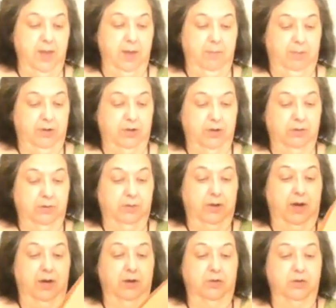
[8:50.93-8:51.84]
But
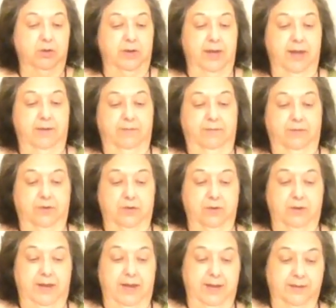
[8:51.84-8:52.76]
I know you can't
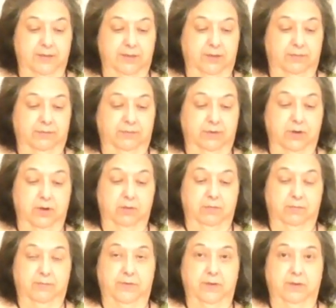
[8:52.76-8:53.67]

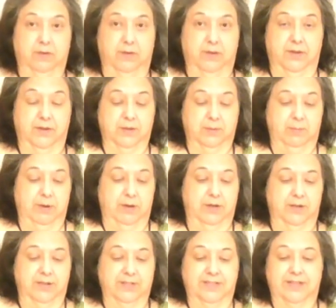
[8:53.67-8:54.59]
feel this, but
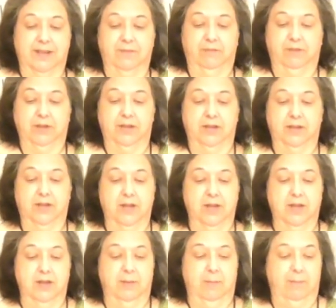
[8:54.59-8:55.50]
it's definitely
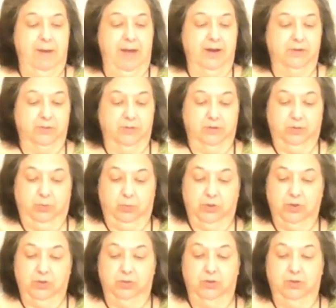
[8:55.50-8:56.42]
back to its
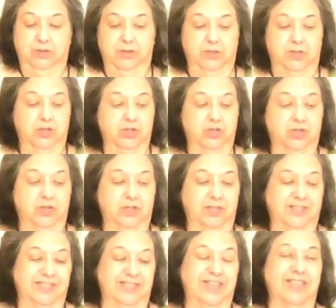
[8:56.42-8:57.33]
original condition.
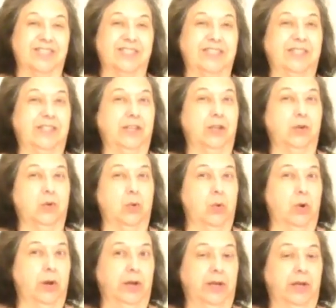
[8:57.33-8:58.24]
It's not slick and
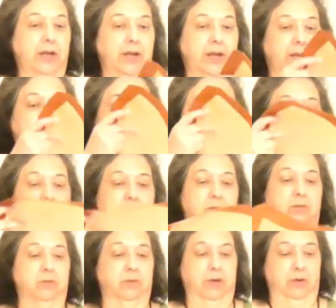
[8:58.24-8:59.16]
oily like it
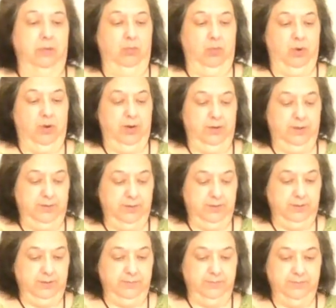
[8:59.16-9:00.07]

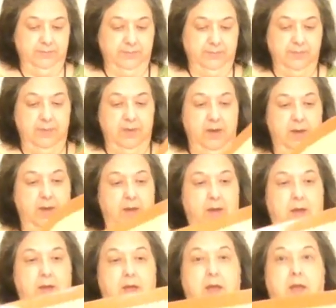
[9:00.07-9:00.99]
was.
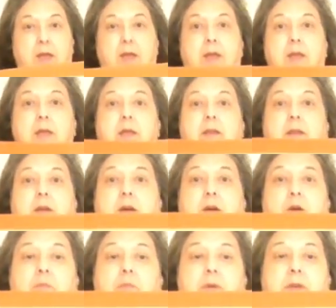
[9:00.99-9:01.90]
And I
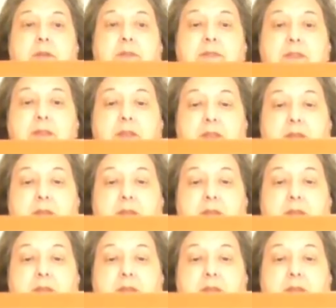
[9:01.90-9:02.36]
hope you can see